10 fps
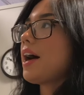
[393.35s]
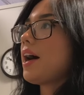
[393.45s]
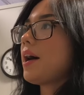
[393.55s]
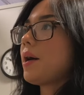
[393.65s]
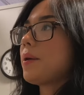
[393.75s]

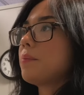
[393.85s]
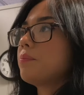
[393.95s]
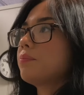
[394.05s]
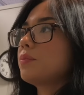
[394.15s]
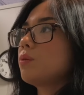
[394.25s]

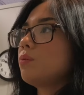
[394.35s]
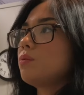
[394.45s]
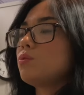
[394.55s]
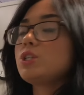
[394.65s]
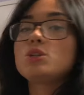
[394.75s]
um,
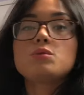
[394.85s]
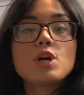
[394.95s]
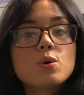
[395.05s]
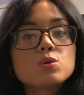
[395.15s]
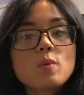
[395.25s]
we do
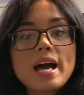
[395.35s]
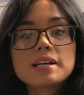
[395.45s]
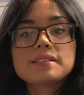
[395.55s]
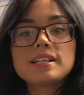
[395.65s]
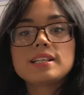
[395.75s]
nose
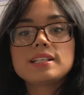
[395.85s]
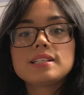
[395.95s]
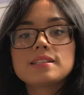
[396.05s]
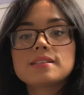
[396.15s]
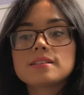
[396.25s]

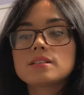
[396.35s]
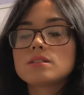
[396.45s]
waxes,